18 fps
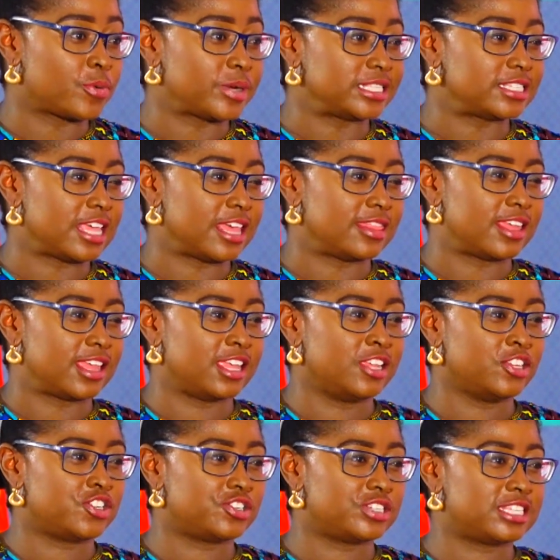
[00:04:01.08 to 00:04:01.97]
forward. And
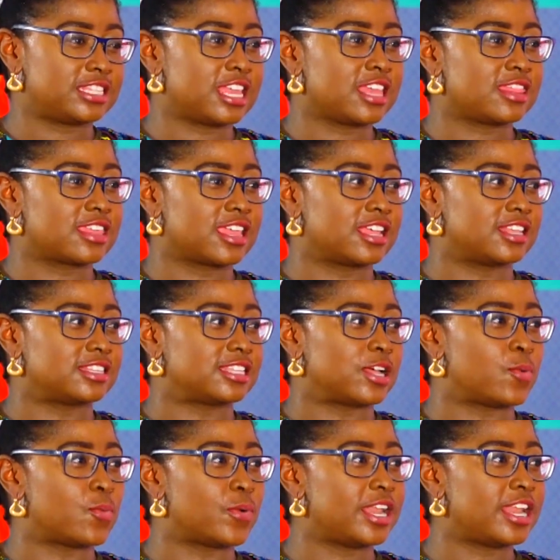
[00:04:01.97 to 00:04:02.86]
the interesting thing
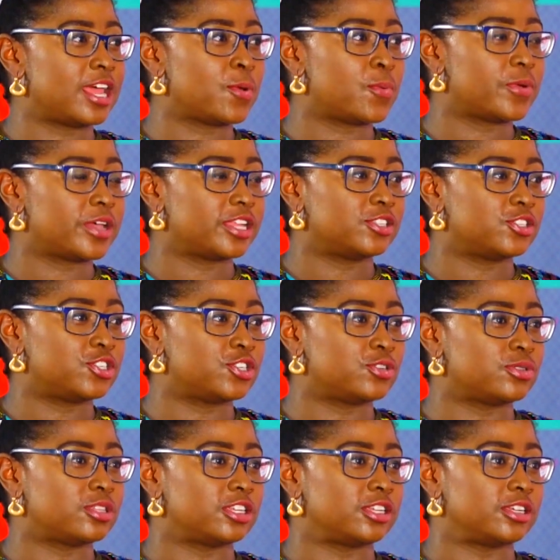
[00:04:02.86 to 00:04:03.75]
is that when I went
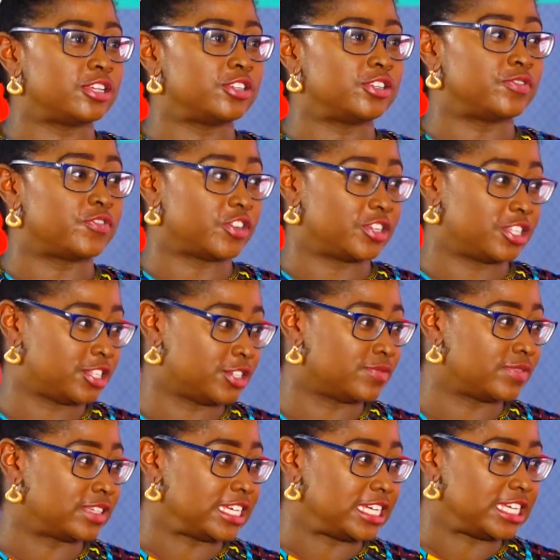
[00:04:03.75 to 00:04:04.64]
to the
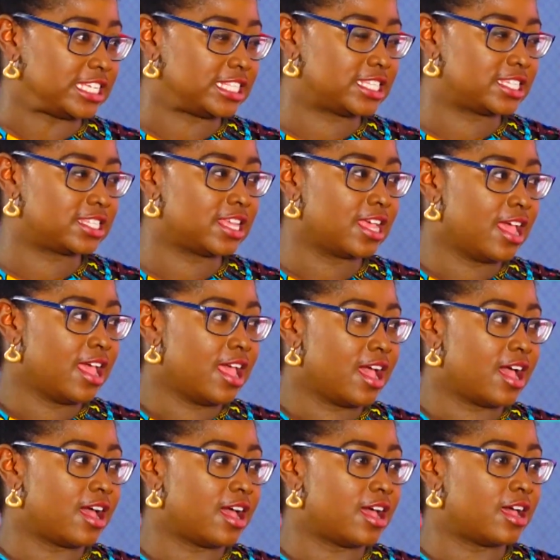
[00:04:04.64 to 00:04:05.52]
University of Leeds,
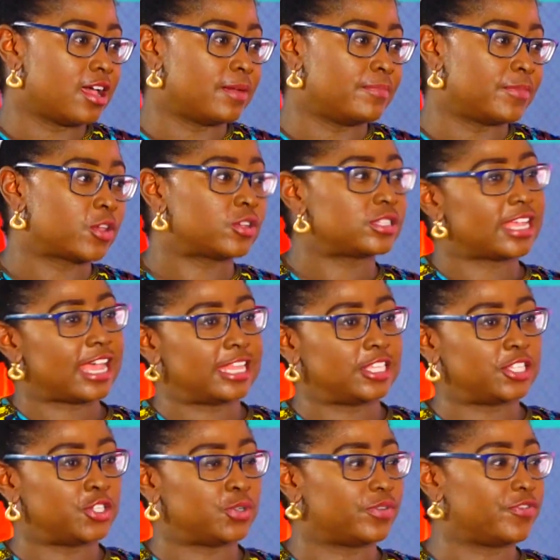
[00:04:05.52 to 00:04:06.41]
because I
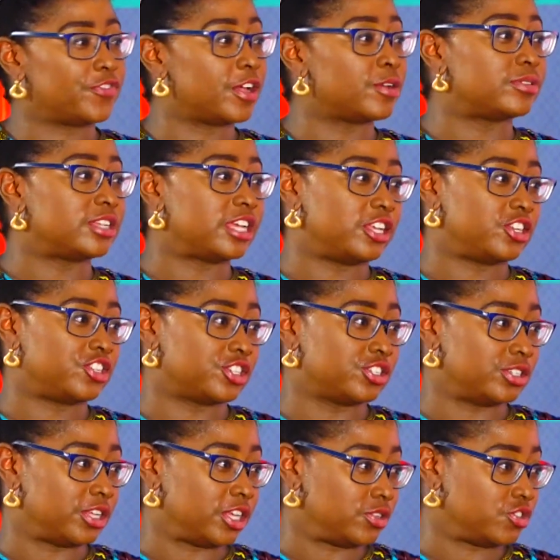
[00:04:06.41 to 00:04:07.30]
had to do a
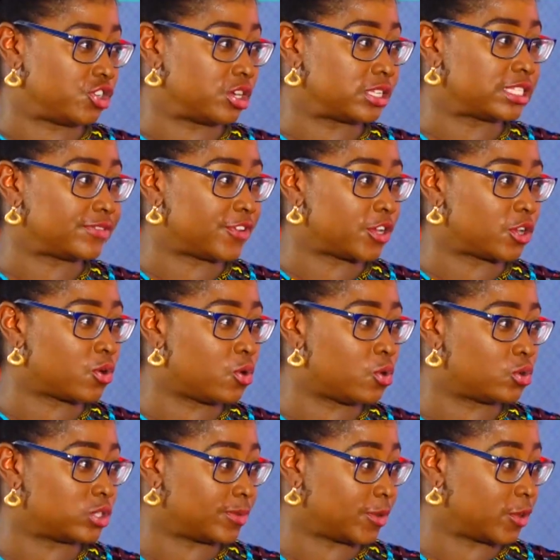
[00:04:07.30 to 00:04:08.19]
foundation transfer
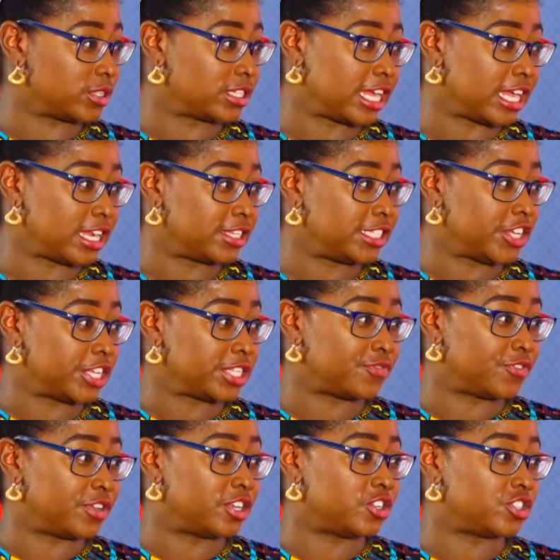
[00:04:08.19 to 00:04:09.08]
course because I had
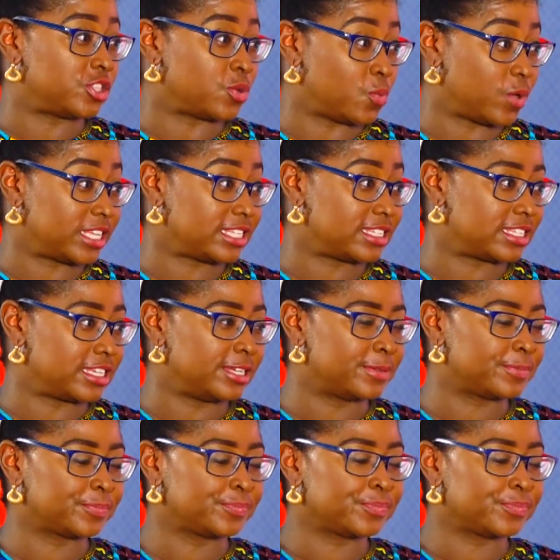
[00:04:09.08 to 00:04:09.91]
just finished the WASI.